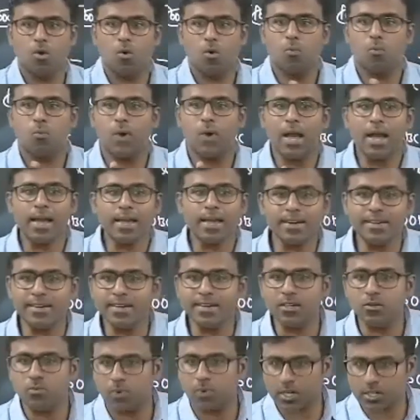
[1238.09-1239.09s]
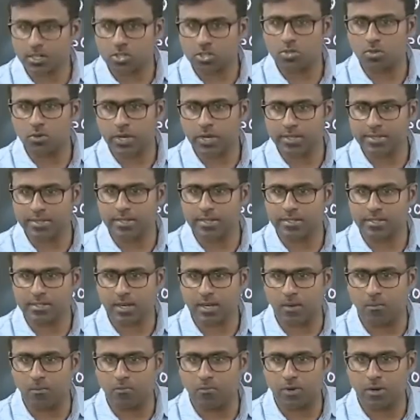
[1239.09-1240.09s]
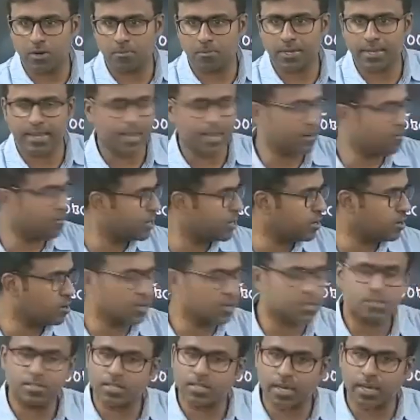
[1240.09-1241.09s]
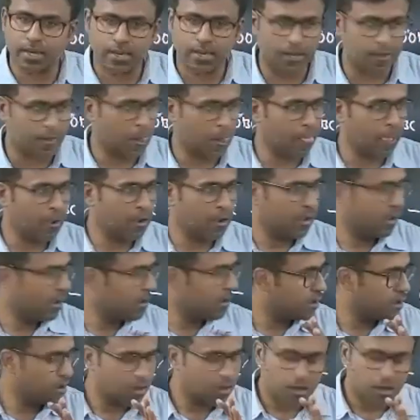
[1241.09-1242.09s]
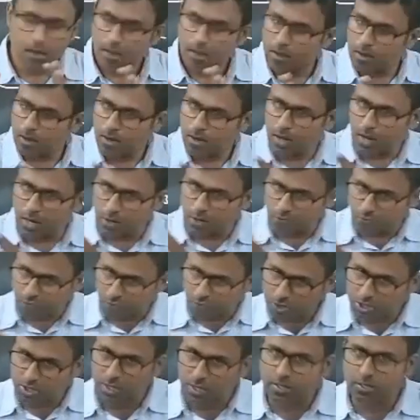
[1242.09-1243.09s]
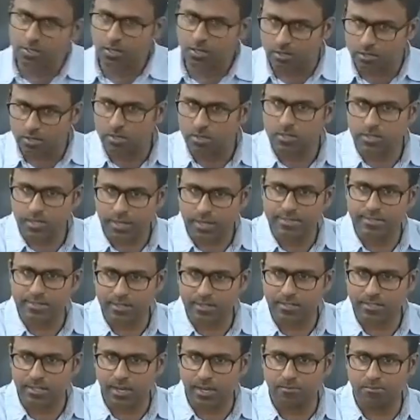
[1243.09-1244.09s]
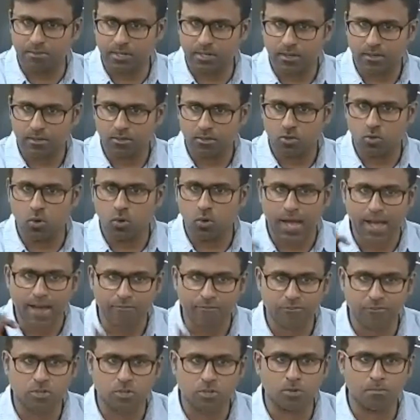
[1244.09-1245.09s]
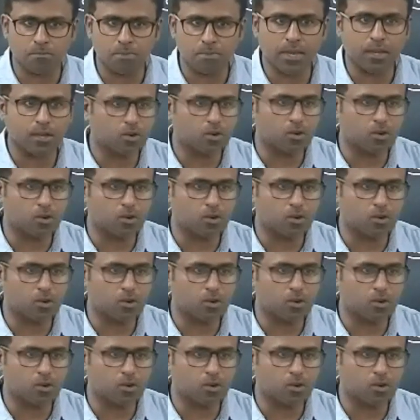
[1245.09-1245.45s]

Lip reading: Where did virtue ethics come from? Can we not say Confucius also says the same thing? You have to be